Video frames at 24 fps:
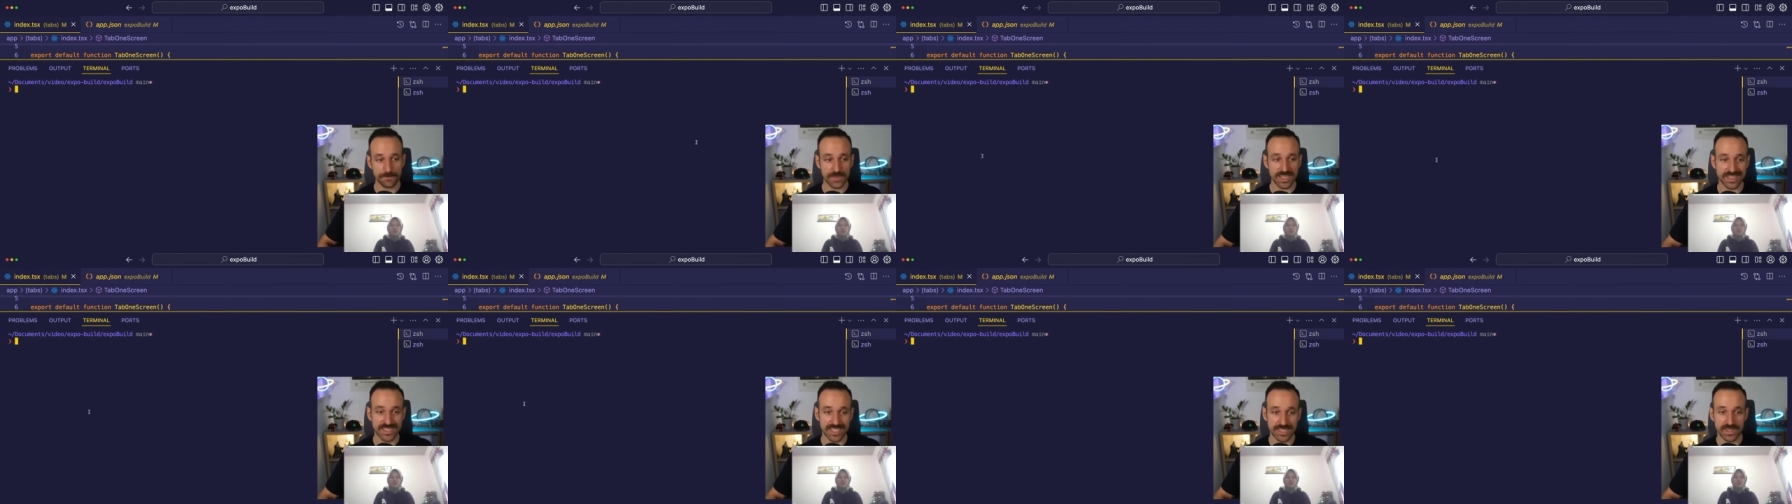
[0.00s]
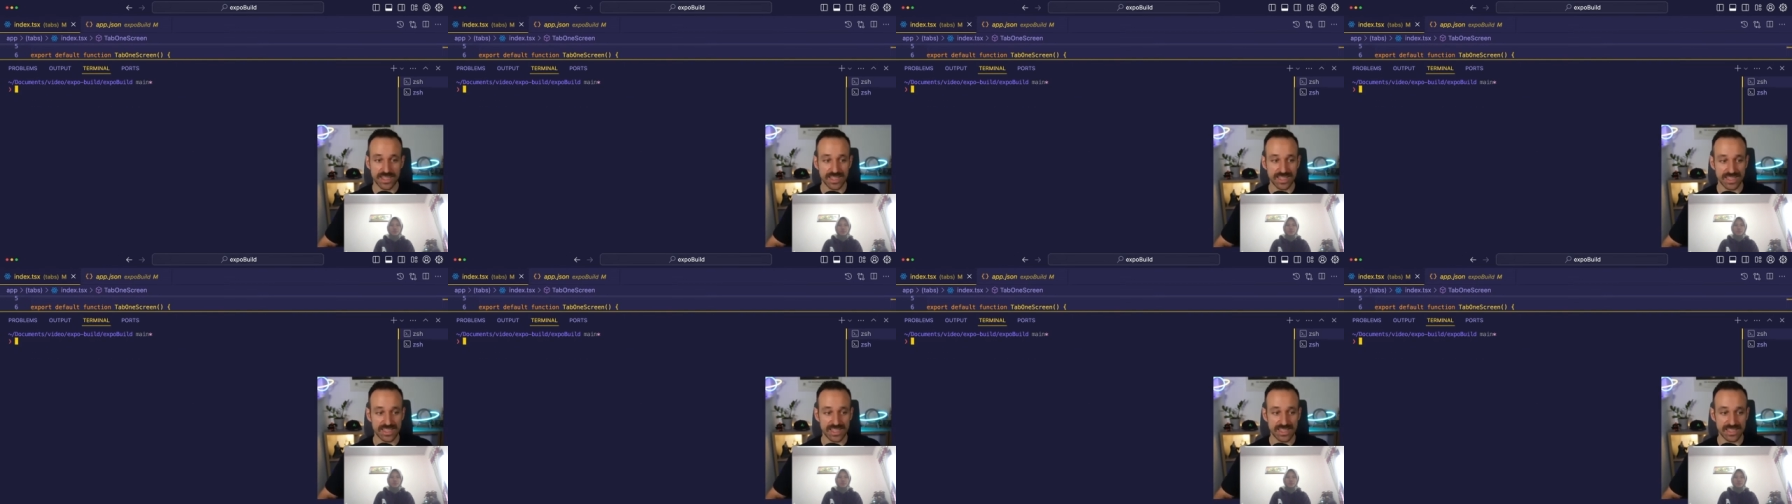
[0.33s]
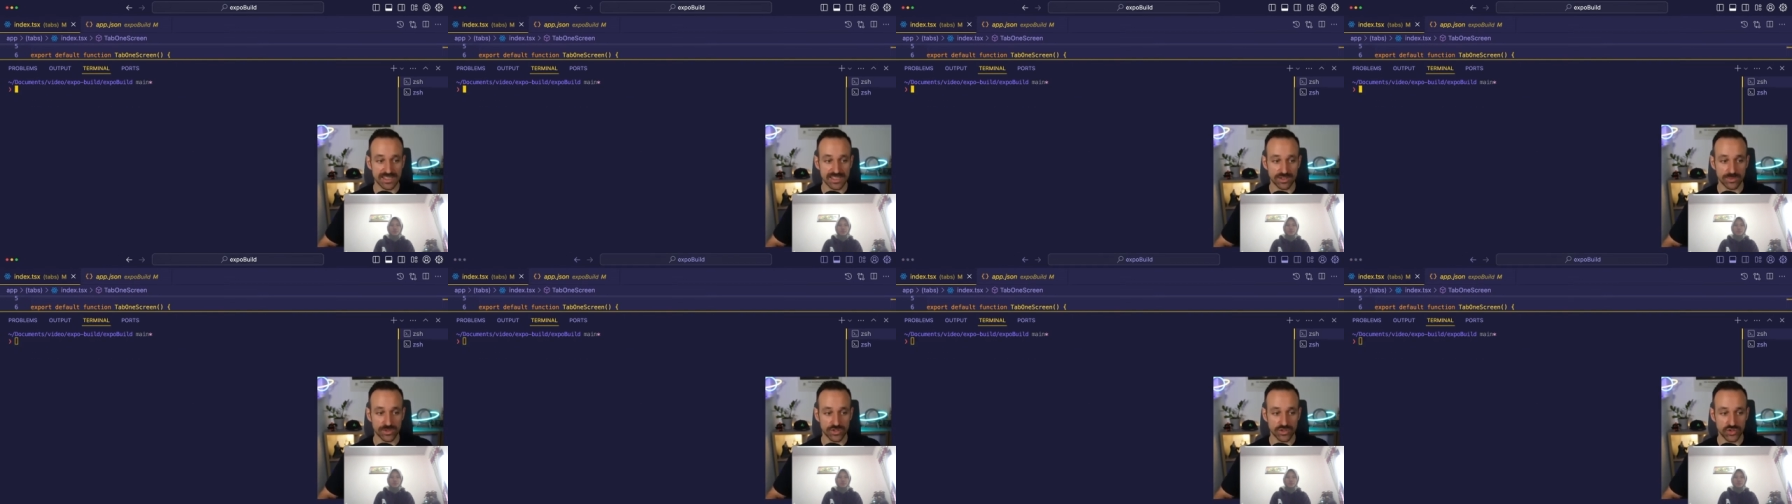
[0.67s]
Same thing
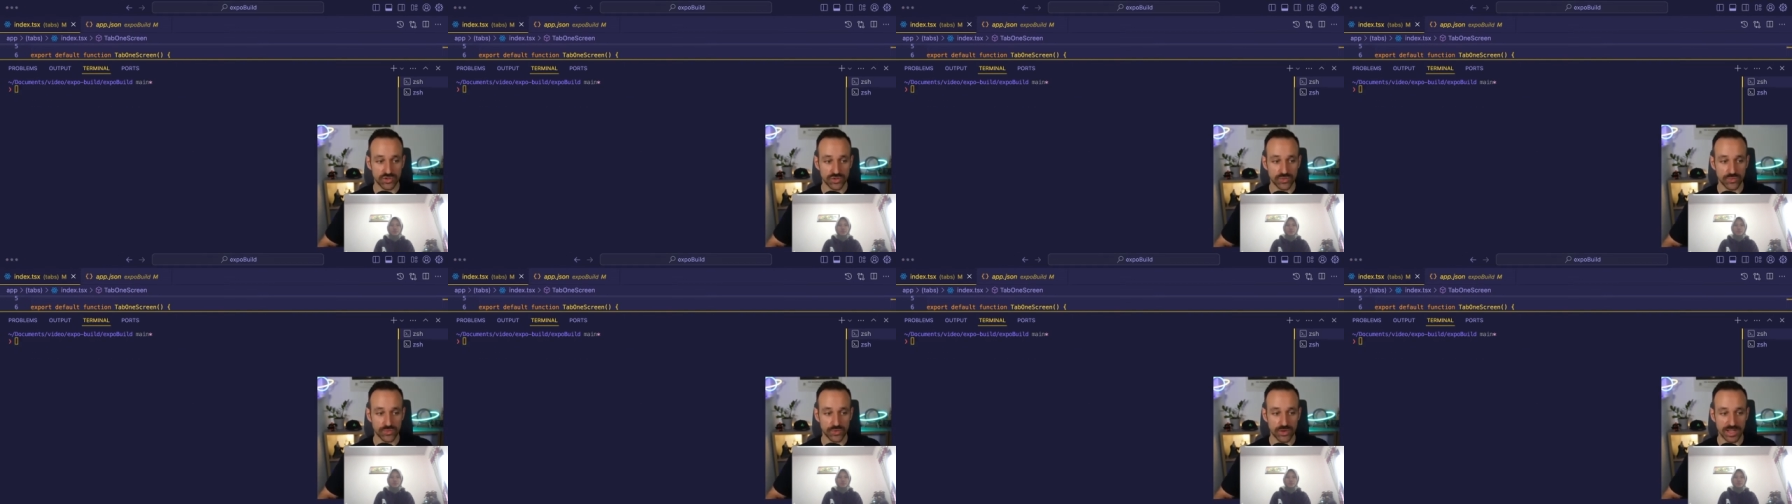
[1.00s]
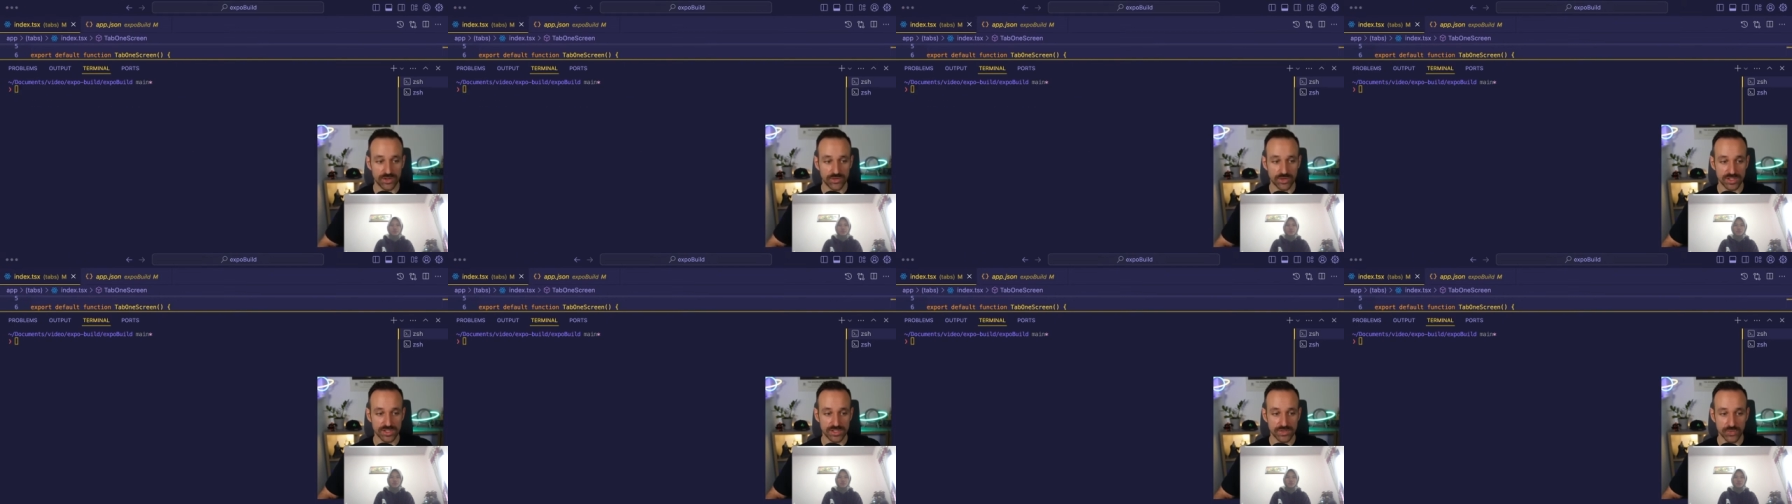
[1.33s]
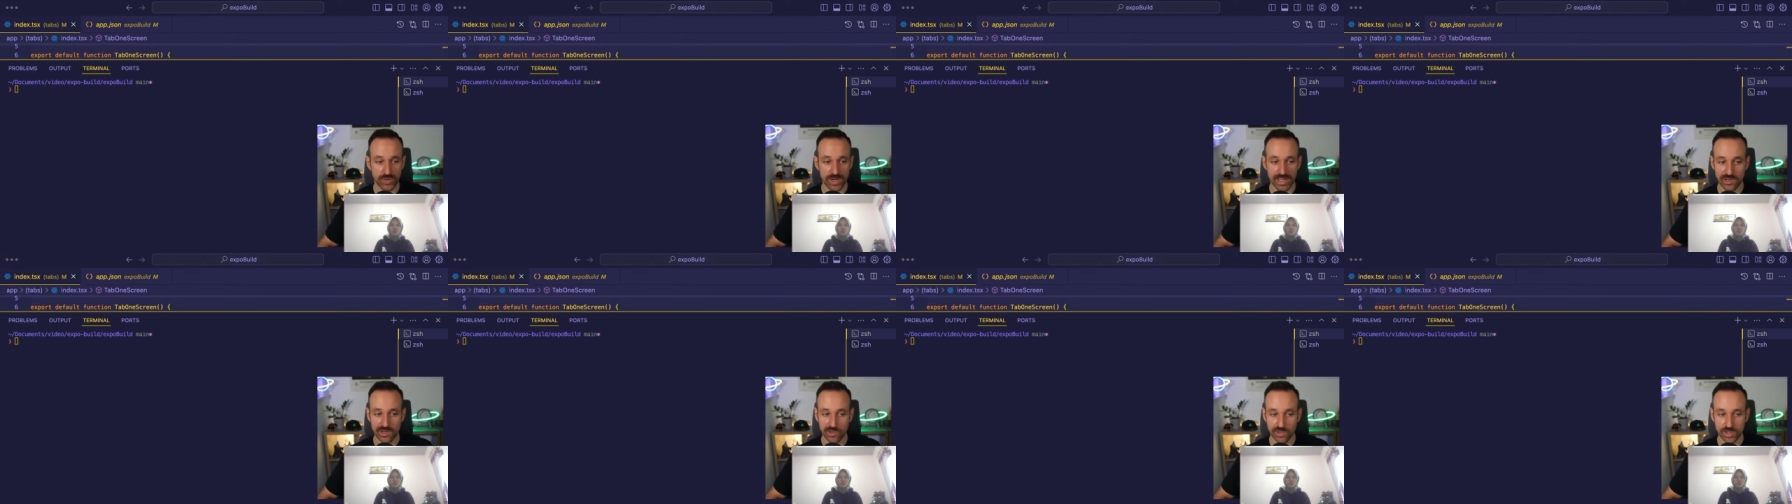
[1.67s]
is almost true for Android. So
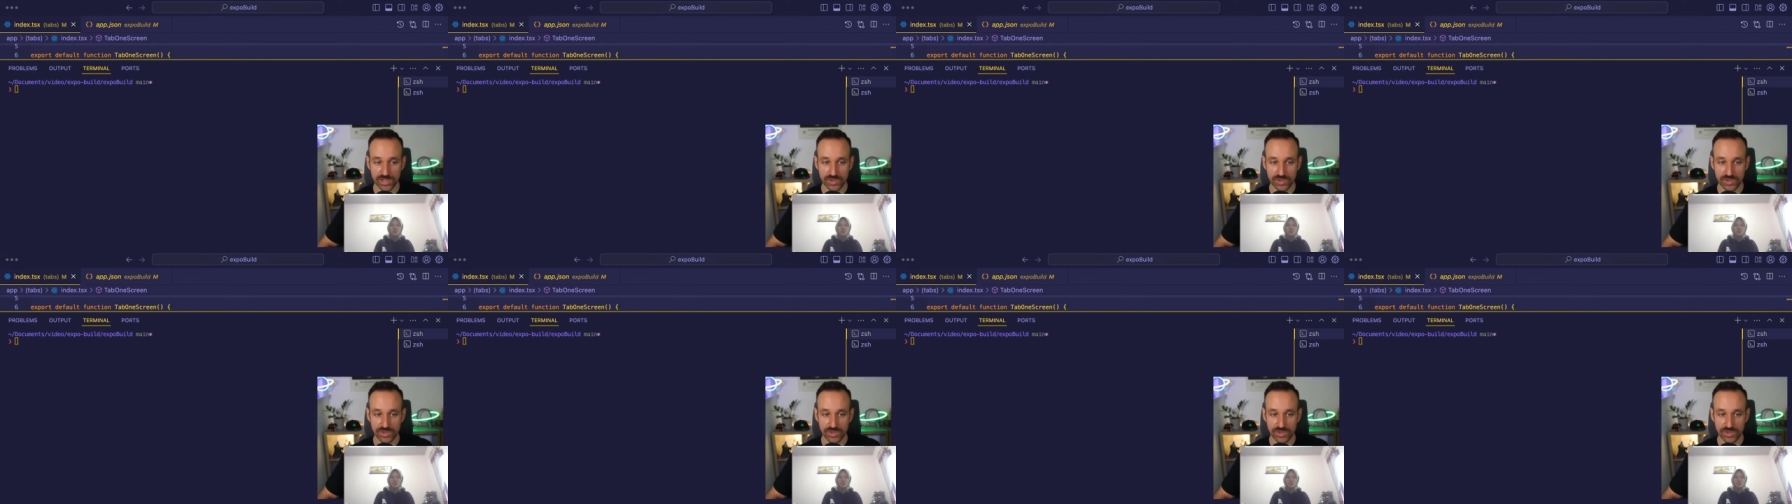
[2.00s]
for Android,